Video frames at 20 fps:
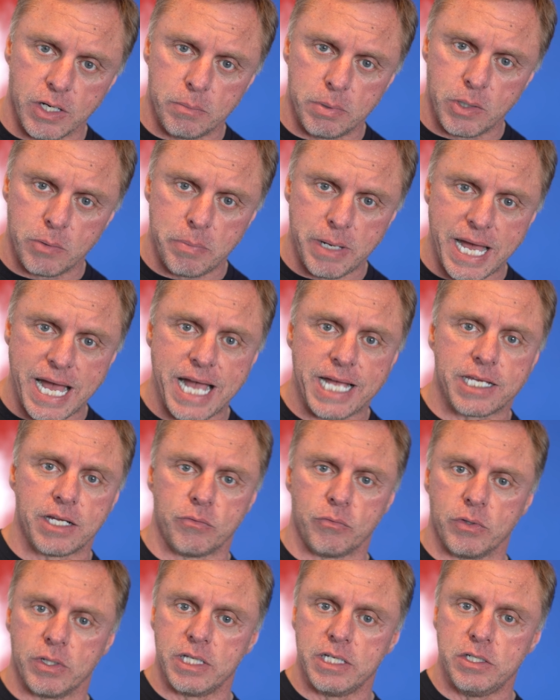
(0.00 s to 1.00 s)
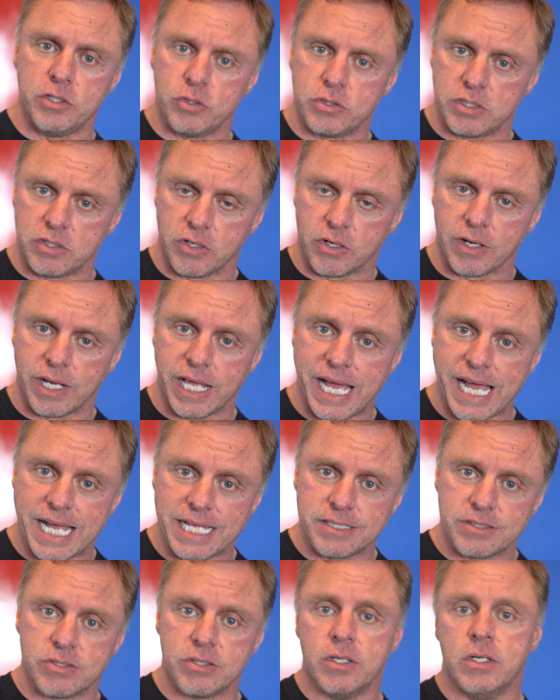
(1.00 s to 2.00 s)
elbow back and really using your
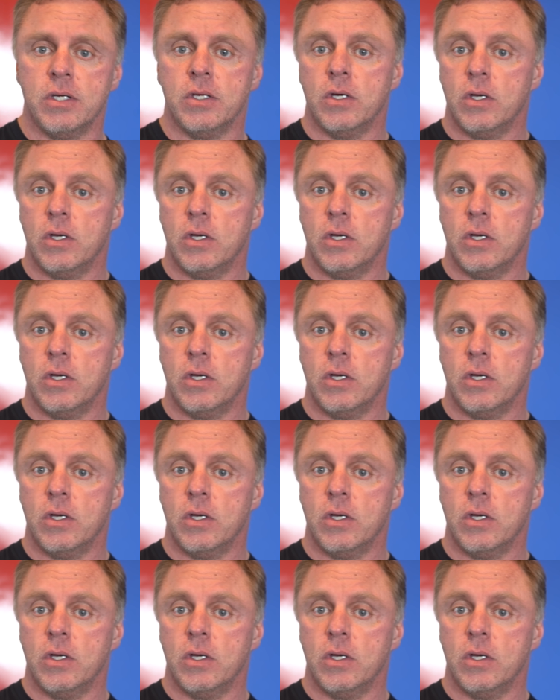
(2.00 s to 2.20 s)
lats